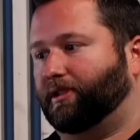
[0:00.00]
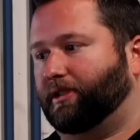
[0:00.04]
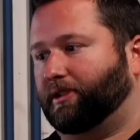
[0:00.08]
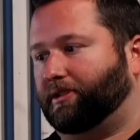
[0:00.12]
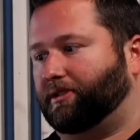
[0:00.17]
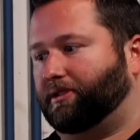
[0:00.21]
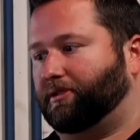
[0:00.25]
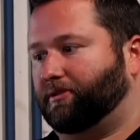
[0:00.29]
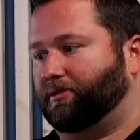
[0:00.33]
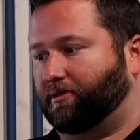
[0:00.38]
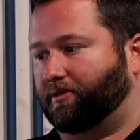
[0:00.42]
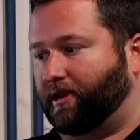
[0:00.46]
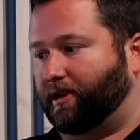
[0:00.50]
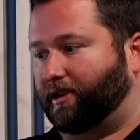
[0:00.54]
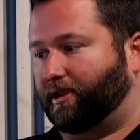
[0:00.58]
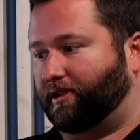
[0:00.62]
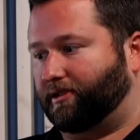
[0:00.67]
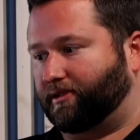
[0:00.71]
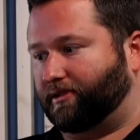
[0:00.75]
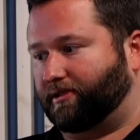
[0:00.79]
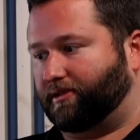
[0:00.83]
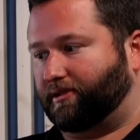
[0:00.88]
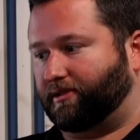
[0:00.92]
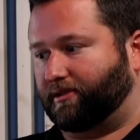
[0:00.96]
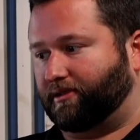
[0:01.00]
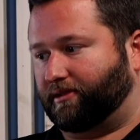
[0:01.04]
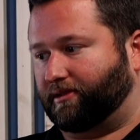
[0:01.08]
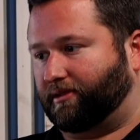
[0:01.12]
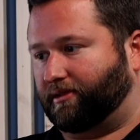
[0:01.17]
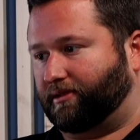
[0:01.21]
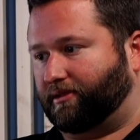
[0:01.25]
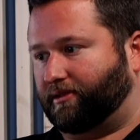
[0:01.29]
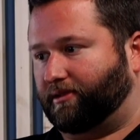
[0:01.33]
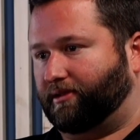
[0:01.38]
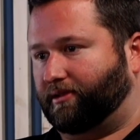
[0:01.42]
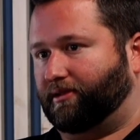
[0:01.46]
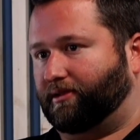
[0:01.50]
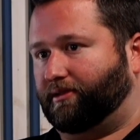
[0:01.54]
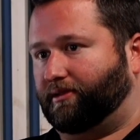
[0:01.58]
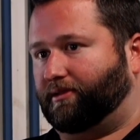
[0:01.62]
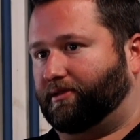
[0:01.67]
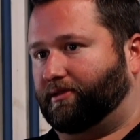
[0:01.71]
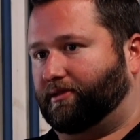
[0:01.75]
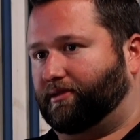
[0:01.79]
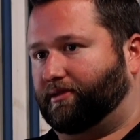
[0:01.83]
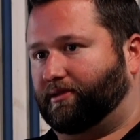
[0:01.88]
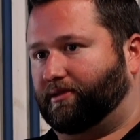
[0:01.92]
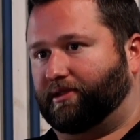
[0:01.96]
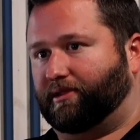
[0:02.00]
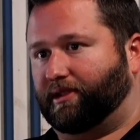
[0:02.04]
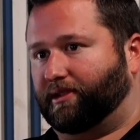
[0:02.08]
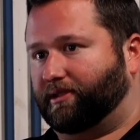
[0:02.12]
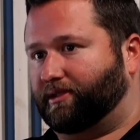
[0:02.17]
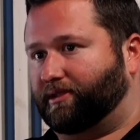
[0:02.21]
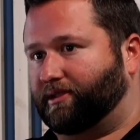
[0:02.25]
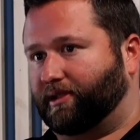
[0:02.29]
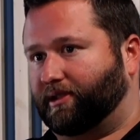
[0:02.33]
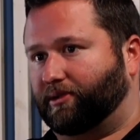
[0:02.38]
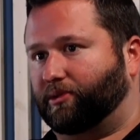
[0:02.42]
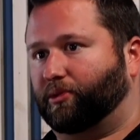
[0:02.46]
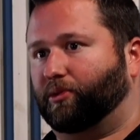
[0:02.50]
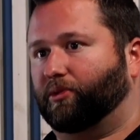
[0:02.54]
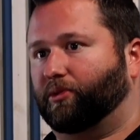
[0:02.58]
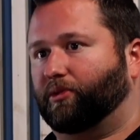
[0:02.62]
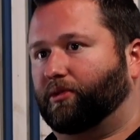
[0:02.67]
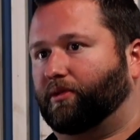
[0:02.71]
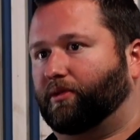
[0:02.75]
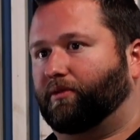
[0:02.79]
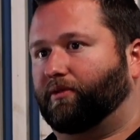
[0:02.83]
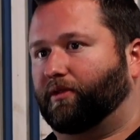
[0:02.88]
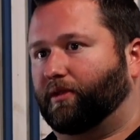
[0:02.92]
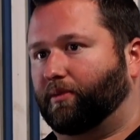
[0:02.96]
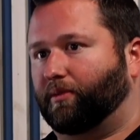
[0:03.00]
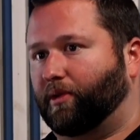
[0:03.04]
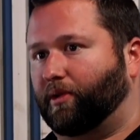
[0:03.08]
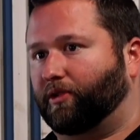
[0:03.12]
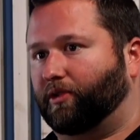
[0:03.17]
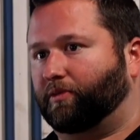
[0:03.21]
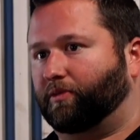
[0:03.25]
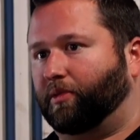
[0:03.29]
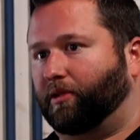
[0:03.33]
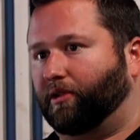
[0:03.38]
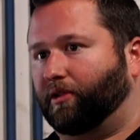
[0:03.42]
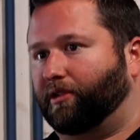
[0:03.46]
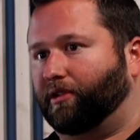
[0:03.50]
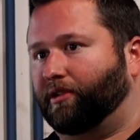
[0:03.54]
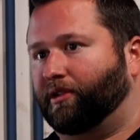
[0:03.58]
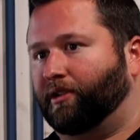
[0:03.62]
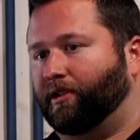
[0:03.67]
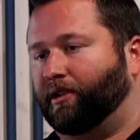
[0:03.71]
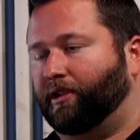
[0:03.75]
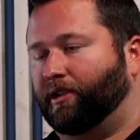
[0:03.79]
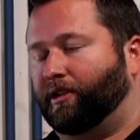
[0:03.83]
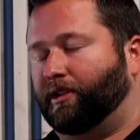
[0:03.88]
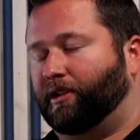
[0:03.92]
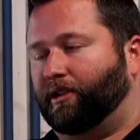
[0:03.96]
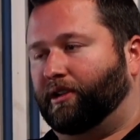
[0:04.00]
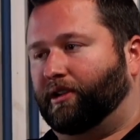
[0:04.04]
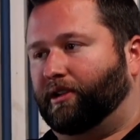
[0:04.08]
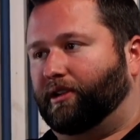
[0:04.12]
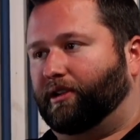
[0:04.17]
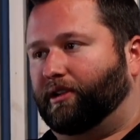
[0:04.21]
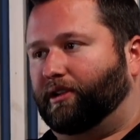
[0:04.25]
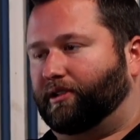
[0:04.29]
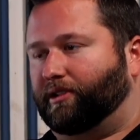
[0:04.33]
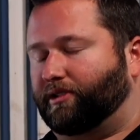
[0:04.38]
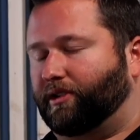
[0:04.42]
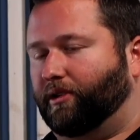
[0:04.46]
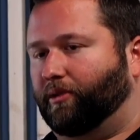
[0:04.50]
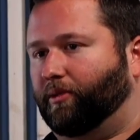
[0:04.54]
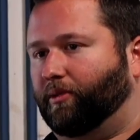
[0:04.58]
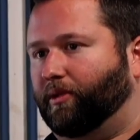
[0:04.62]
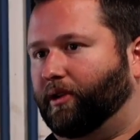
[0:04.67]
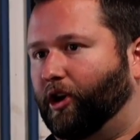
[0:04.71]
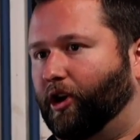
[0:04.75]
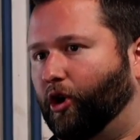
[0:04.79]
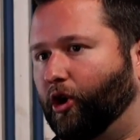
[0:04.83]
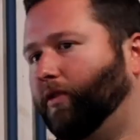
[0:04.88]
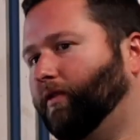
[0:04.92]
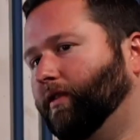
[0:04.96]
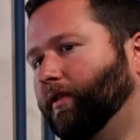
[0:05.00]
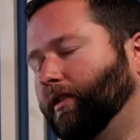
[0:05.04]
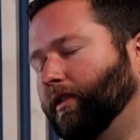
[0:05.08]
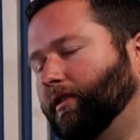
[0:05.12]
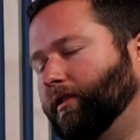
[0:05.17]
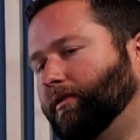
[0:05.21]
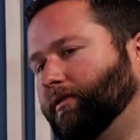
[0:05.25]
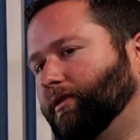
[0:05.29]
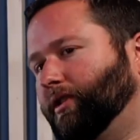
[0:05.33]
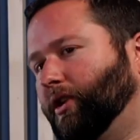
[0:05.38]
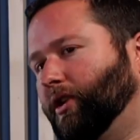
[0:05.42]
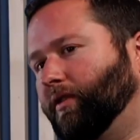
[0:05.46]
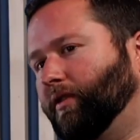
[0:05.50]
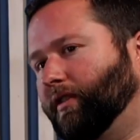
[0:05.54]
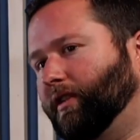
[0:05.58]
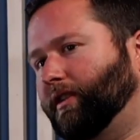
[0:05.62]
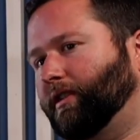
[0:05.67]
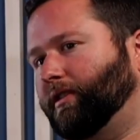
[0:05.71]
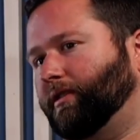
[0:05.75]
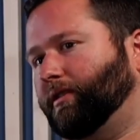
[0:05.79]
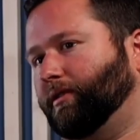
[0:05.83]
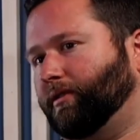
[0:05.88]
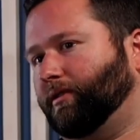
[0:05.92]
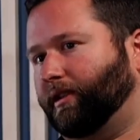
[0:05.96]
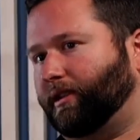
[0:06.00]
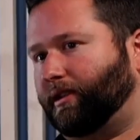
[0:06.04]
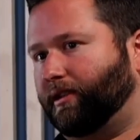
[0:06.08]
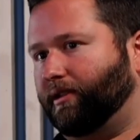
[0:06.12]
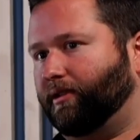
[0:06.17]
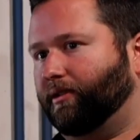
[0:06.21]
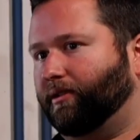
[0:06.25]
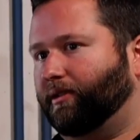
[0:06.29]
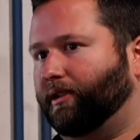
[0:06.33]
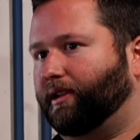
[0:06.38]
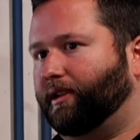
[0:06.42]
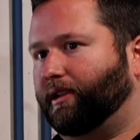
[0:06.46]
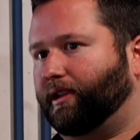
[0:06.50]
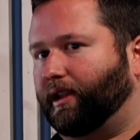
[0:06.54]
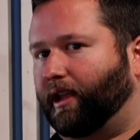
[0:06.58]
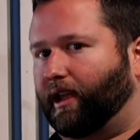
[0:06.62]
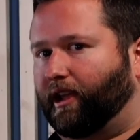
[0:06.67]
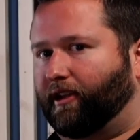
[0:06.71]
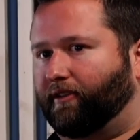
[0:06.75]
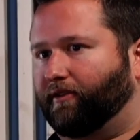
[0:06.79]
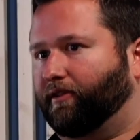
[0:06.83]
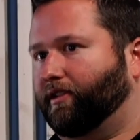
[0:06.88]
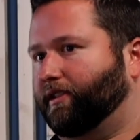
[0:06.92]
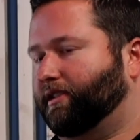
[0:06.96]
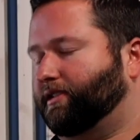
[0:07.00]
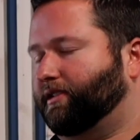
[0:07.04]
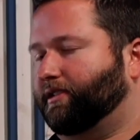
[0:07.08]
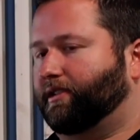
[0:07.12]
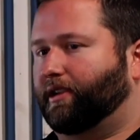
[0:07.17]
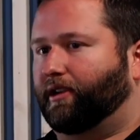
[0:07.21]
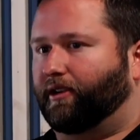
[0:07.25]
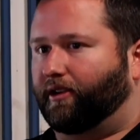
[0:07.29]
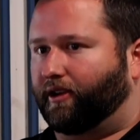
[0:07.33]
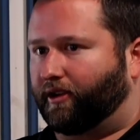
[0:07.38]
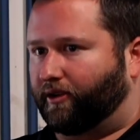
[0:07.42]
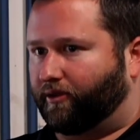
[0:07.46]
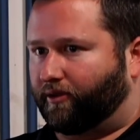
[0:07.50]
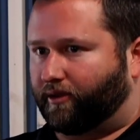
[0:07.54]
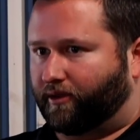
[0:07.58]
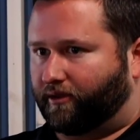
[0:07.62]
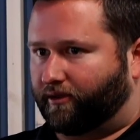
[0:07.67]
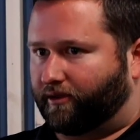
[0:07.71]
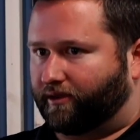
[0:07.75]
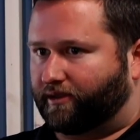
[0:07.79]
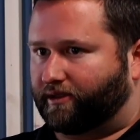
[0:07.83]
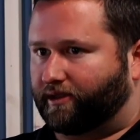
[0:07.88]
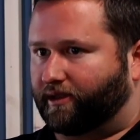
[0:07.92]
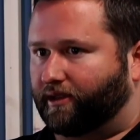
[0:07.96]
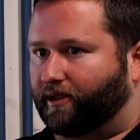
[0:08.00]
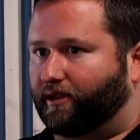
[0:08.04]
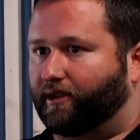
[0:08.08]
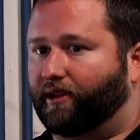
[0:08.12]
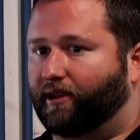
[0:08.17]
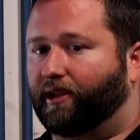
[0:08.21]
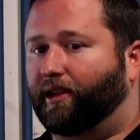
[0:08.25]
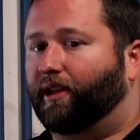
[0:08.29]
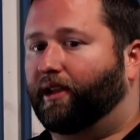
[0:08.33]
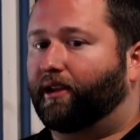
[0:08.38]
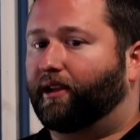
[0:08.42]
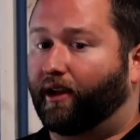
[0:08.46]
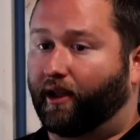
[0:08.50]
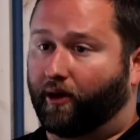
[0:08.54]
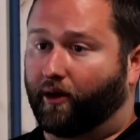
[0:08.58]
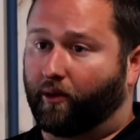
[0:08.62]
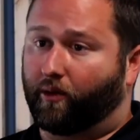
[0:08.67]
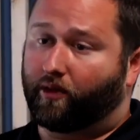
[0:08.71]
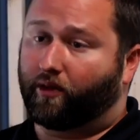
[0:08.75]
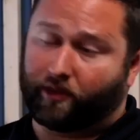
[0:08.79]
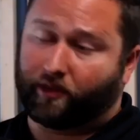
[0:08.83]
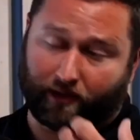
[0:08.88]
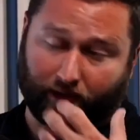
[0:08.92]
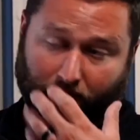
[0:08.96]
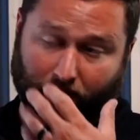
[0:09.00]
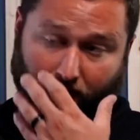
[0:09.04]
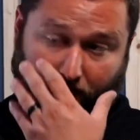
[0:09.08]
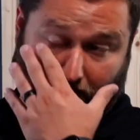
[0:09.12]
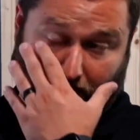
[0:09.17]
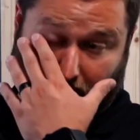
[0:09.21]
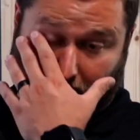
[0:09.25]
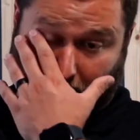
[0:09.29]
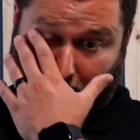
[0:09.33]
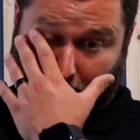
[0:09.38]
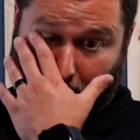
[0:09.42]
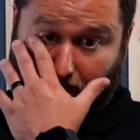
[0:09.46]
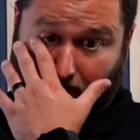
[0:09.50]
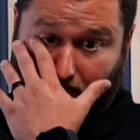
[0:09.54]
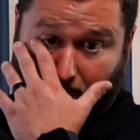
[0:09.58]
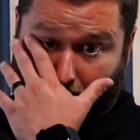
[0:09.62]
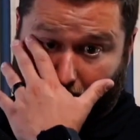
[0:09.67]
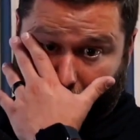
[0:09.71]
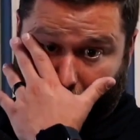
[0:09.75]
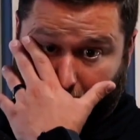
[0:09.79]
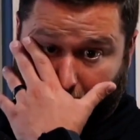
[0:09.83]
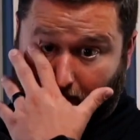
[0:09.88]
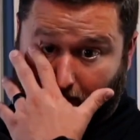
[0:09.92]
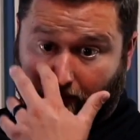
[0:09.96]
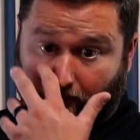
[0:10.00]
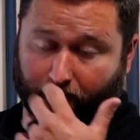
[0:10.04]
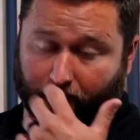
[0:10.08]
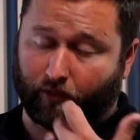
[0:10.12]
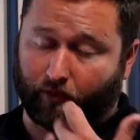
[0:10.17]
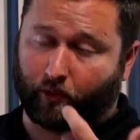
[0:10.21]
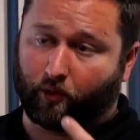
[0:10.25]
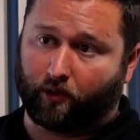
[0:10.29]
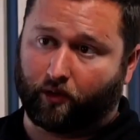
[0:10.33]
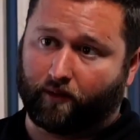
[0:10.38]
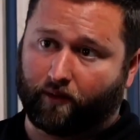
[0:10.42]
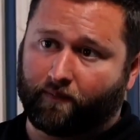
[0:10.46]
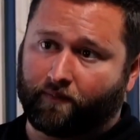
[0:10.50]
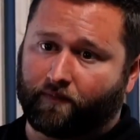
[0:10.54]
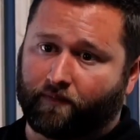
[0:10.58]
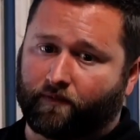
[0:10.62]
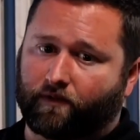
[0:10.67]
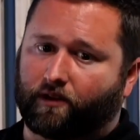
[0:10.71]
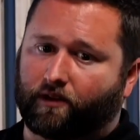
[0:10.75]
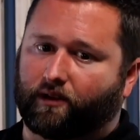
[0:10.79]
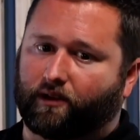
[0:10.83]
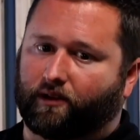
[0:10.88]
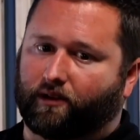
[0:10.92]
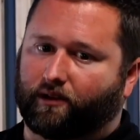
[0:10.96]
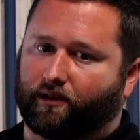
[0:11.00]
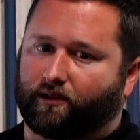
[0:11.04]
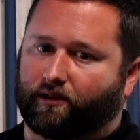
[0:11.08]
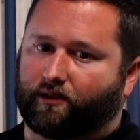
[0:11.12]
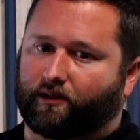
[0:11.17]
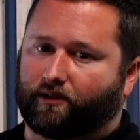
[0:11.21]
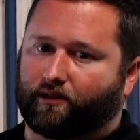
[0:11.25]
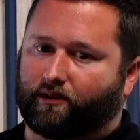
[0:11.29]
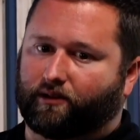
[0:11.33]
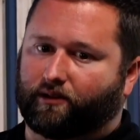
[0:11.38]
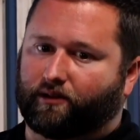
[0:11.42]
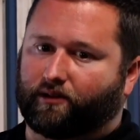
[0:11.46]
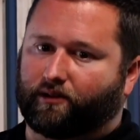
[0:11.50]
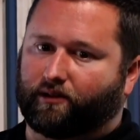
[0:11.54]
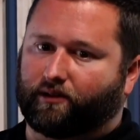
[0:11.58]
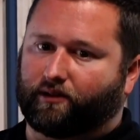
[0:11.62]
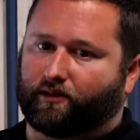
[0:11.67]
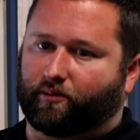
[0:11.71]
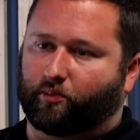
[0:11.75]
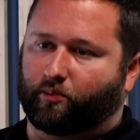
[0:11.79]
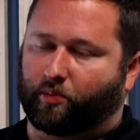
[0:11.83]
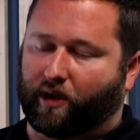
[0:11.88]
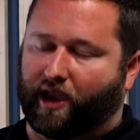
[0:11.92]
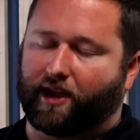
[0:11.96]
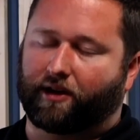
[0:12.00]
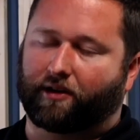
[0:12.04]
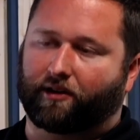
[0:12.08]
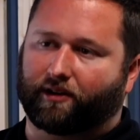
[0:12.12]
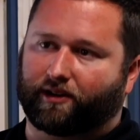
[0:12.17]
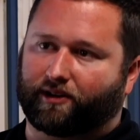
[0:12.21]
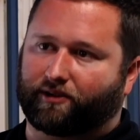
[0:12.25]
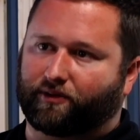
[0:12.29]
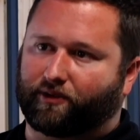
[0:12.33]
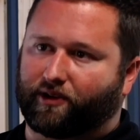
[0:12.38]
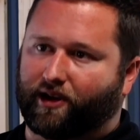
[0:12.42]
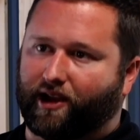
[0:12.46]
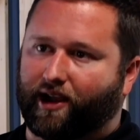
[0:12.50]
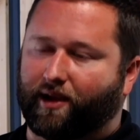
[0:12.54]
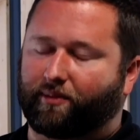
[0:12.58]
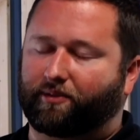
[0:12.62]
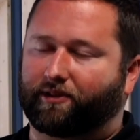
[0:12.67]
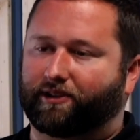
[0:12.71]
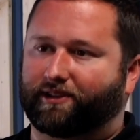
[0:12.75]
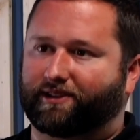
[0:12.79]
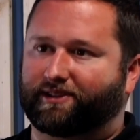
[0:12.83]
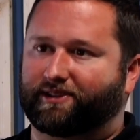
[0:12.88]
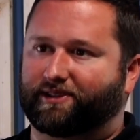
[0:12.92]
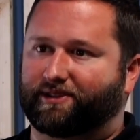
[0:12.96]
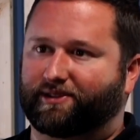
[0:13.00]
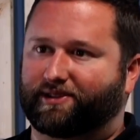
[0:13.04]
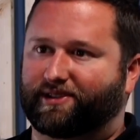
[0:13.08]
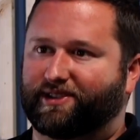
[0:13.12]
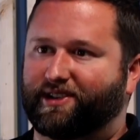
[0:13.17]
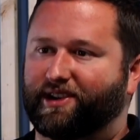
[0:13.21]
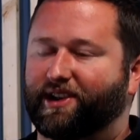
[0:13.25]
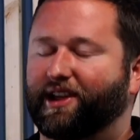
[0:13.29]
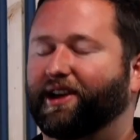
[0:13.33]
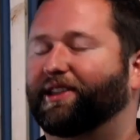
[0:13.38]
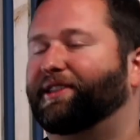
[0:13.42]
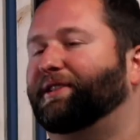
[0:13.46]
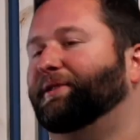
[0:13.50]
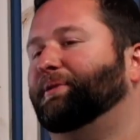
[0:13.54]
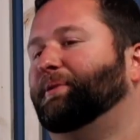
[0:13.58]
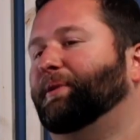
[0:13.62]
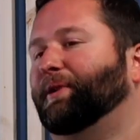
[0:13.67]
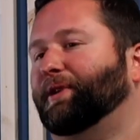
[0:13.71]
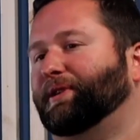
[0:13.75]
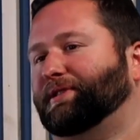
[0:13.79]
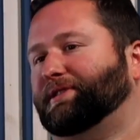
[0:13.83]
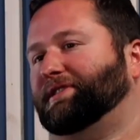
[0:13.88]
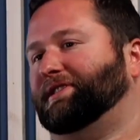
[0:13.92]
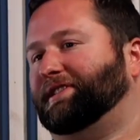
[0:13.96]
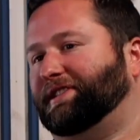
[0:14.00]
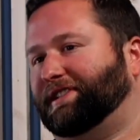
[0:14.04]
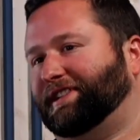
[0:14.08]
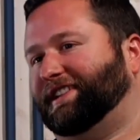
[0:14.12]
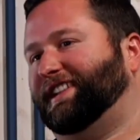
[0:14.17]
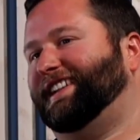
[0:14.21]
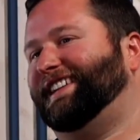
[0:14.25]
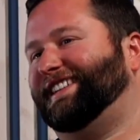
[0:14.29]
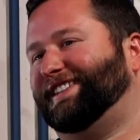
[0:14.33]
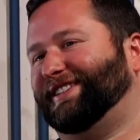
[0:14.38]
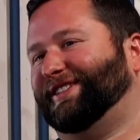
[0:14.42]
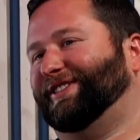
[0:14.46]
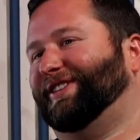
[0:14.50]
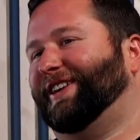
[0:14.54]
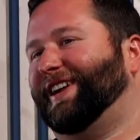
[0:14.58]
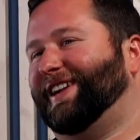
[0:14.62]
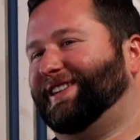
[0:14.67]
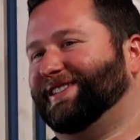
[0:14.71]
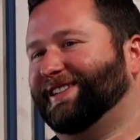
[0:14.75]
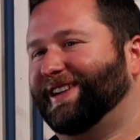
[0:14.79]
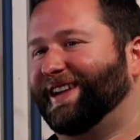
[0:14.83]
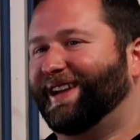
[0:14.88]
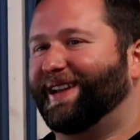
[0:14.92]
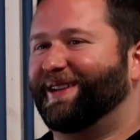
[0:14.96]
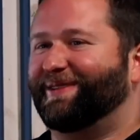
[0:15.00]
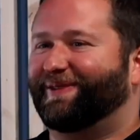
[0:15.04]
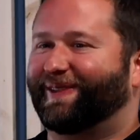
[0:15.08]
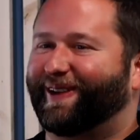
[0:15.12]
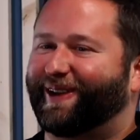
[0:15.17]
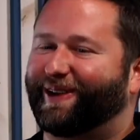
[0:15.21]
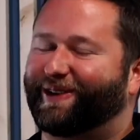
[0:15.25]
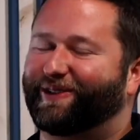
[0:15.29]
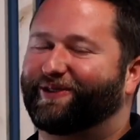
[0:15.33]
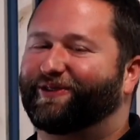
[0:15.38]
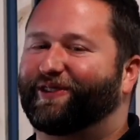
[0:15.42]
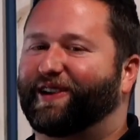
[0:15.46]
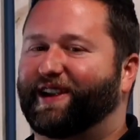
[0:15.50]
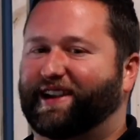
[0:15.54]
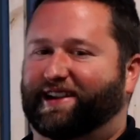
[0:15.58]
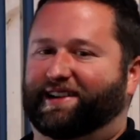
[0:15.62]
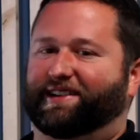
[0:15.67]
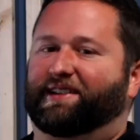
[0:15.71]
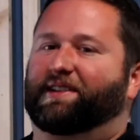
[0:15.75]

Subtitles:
to the range is just the essentials for the most part because you don't want to overkill. Like, you don't need every scenario under the sun. Now, one thing, we've talked about before is batteries for optics. There's nothing worse than getting to the range. Matter of fact,